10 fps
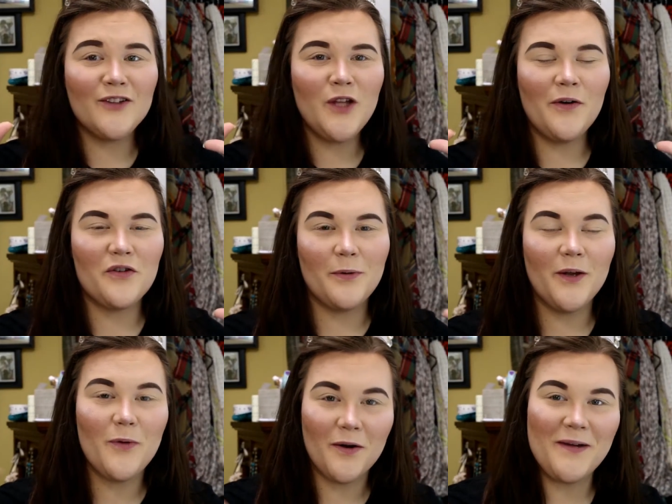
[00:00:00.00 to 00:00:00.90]
Hello
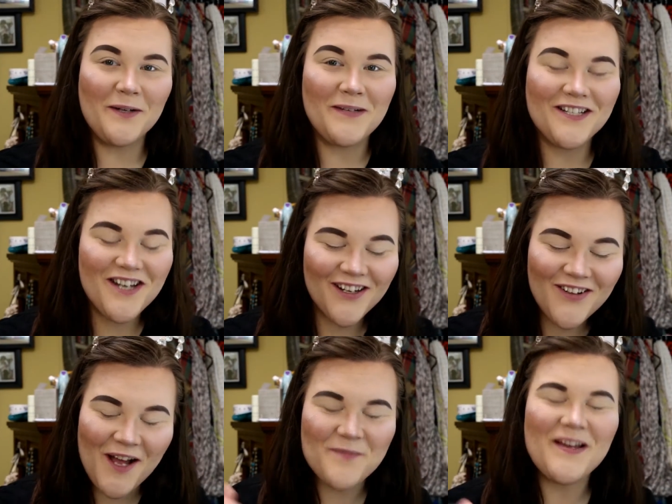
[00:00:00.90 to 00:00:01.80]
everybody, welcome back to my
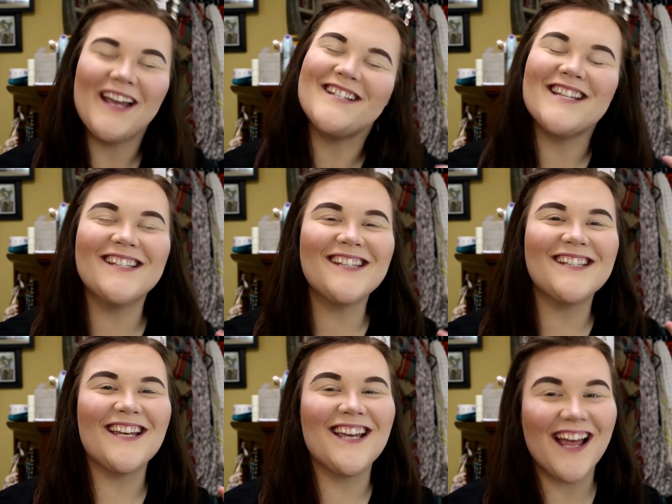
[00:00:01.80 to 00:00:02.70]
channel. I'm Paige, this
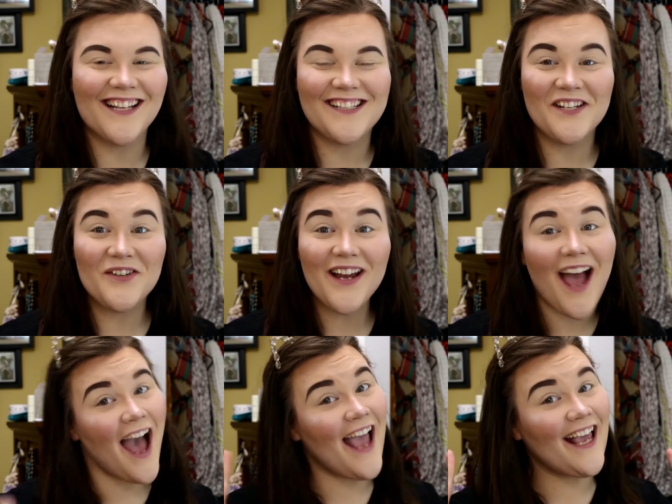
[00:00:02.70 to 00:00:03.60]
is Seeking
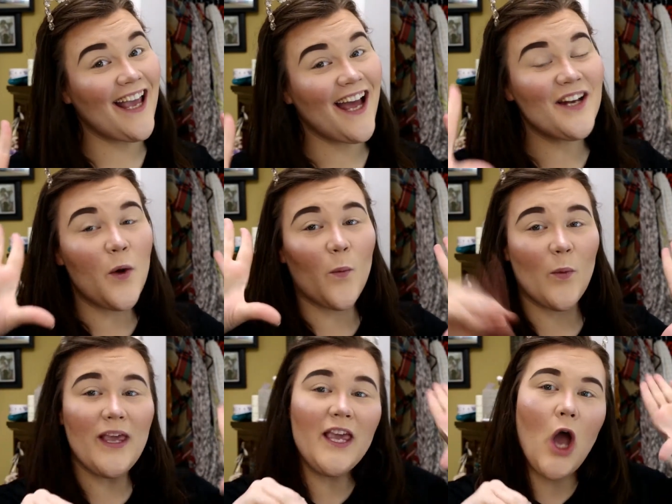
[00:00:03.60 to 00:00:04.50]
Alexandria,
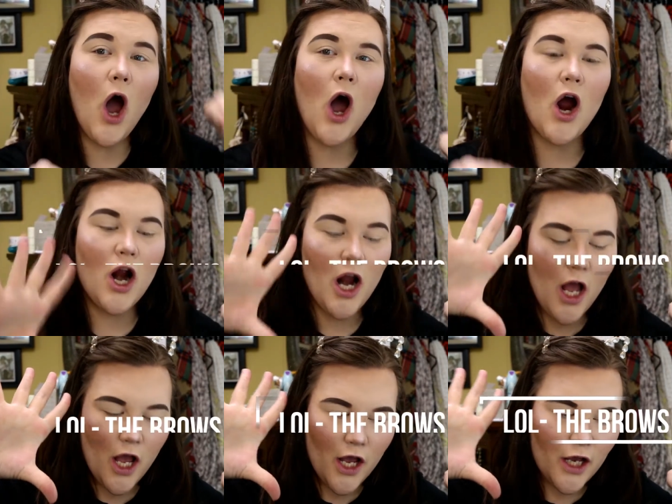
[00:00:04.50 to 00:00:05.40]
and we are
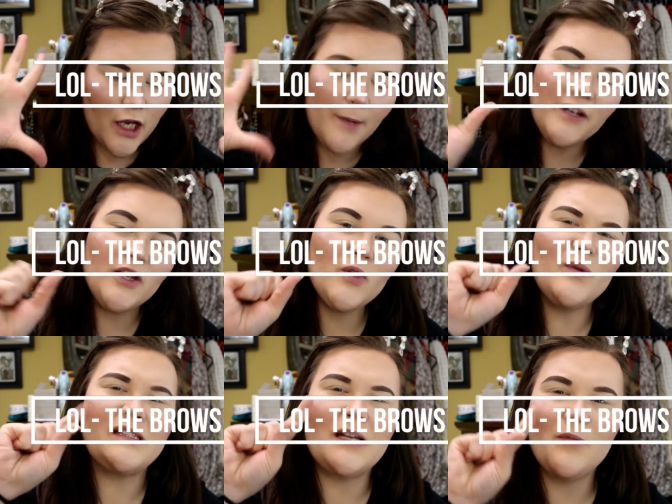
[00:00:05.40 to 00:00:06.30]
coming to you
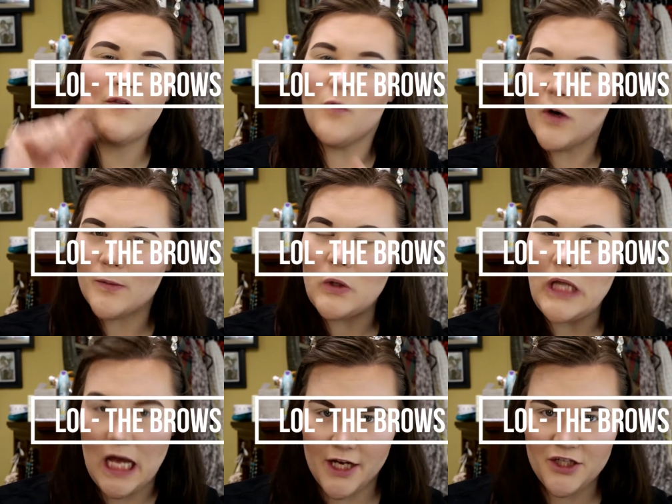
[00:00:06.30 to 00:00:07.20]
with some
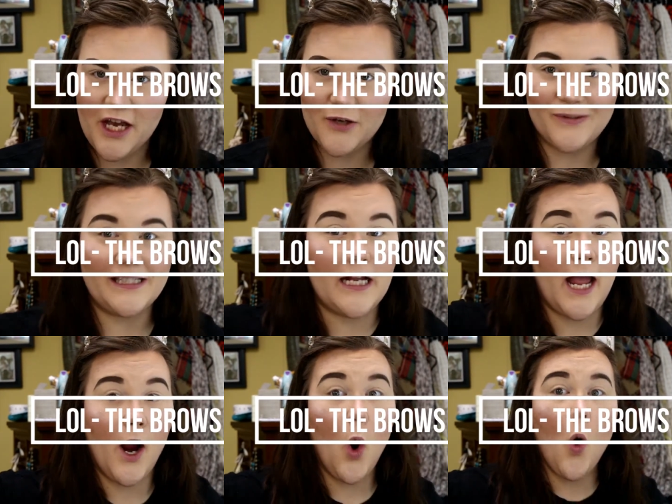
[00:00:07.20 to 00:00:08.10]
affordable eyeshadows
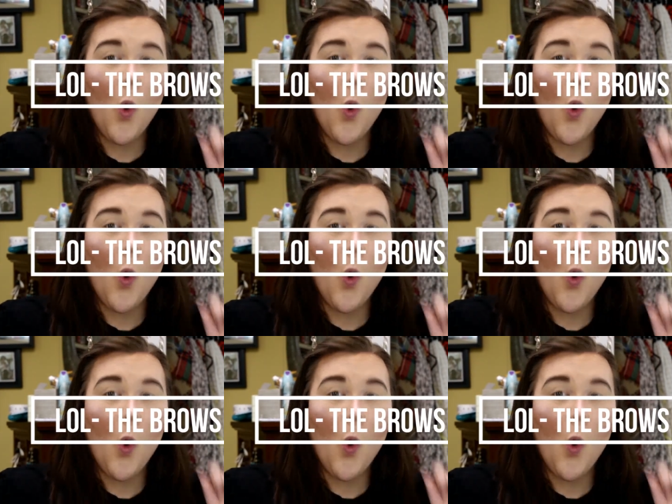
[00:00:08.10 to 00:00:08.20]
today.